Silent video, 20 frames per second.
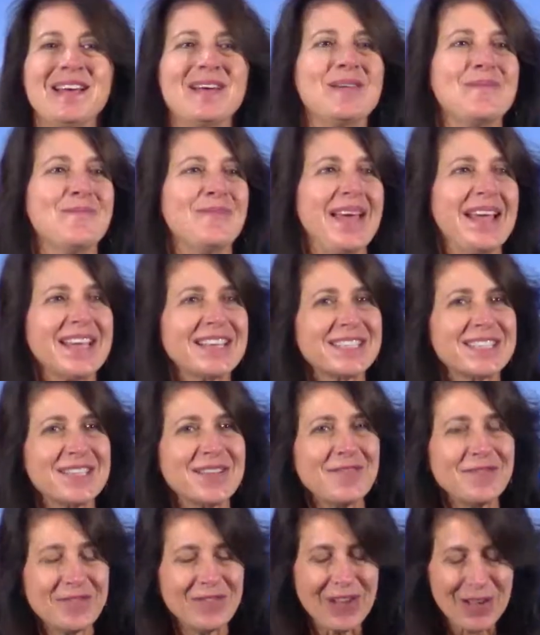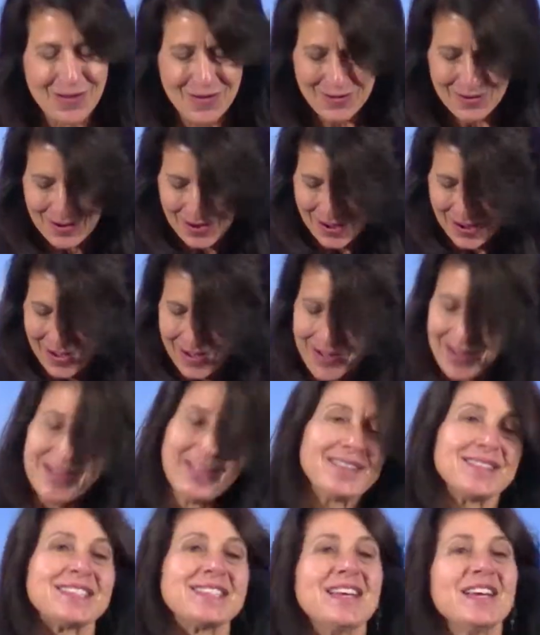Make some phone
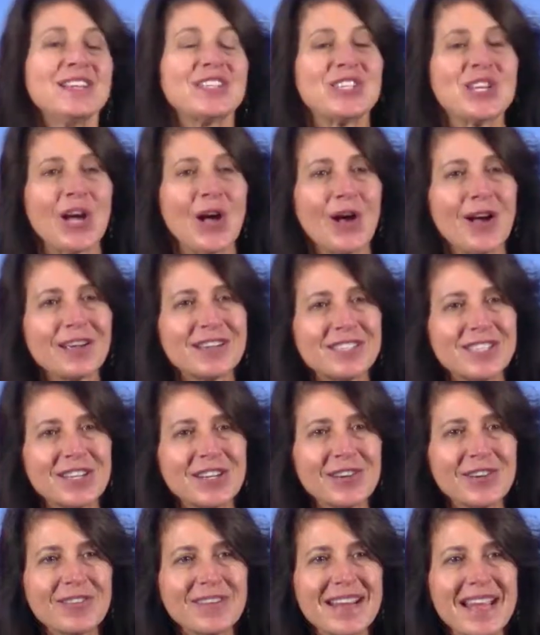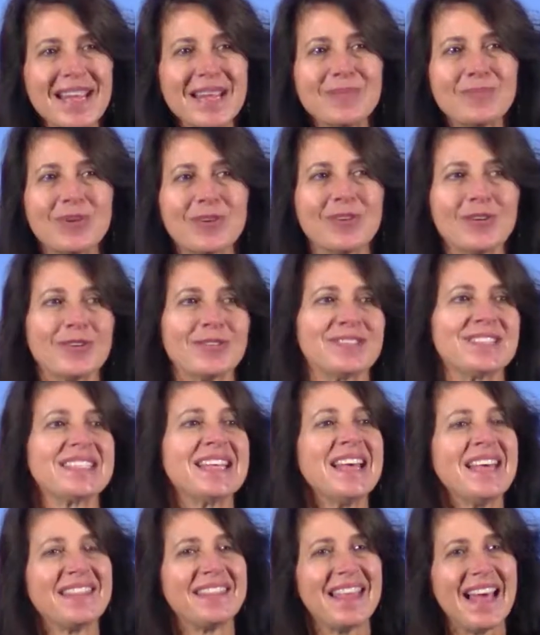calls. Talk to your neighbors.
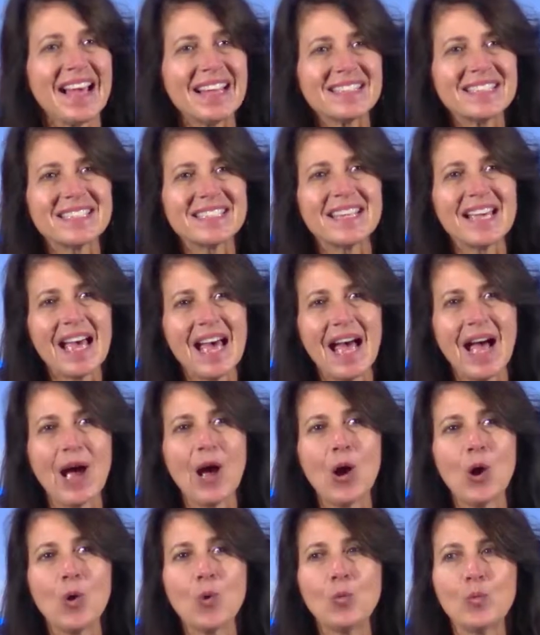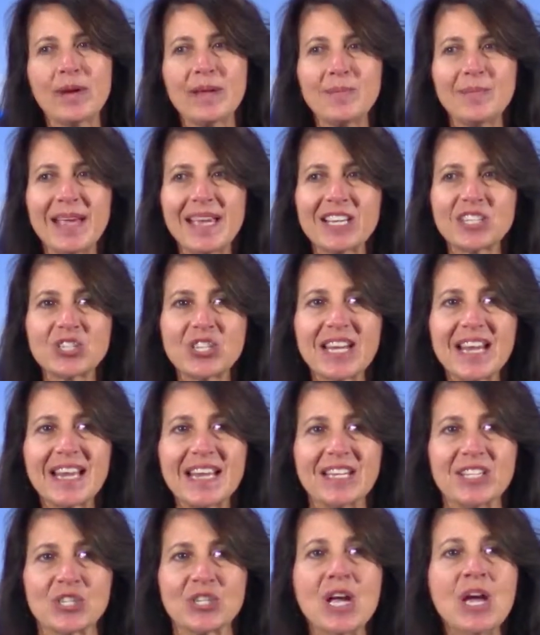That's how we make
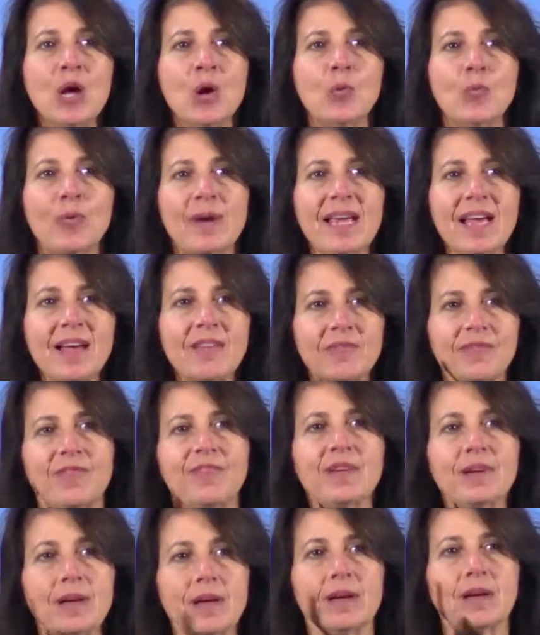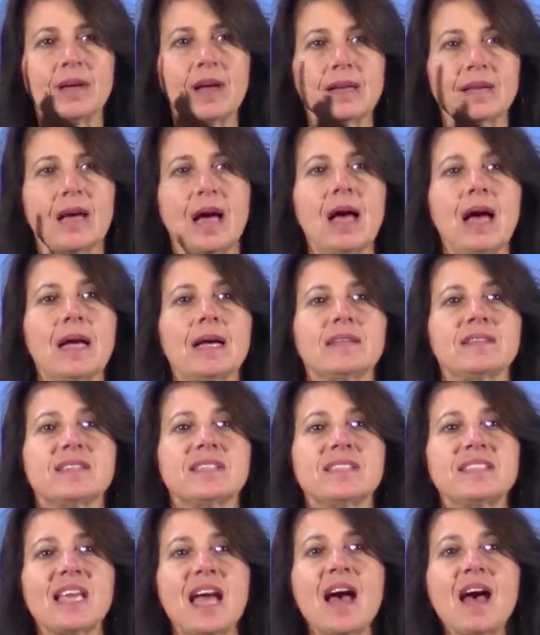change. We have
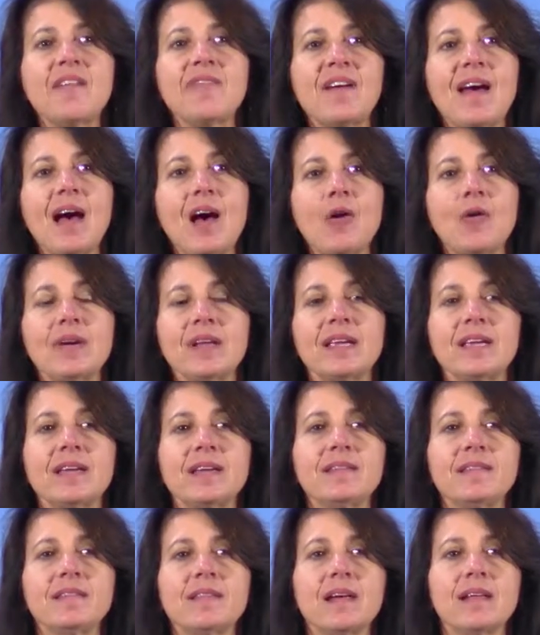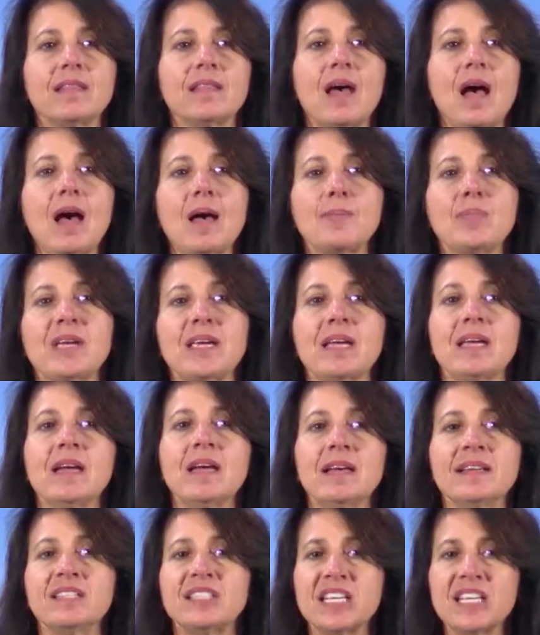staff out in the lobby,
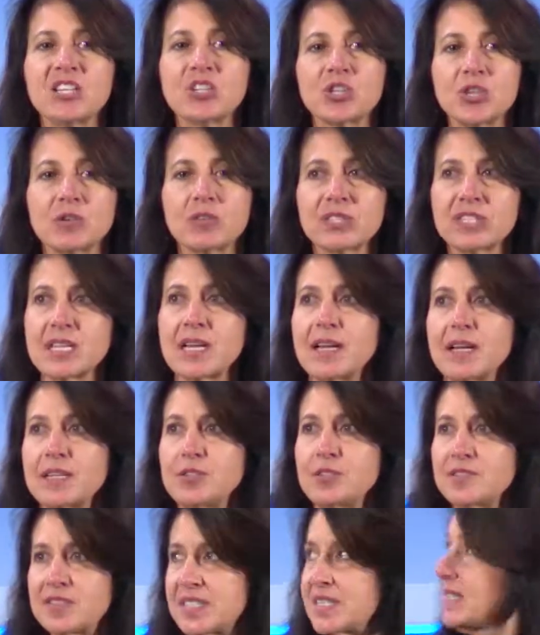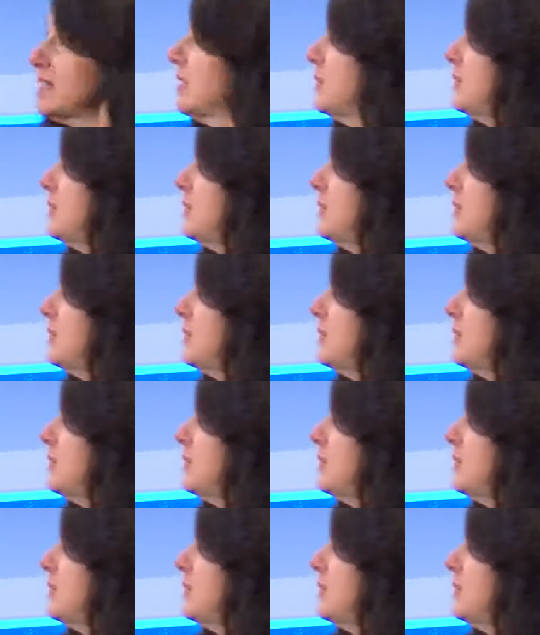t-shirts on, you've seen the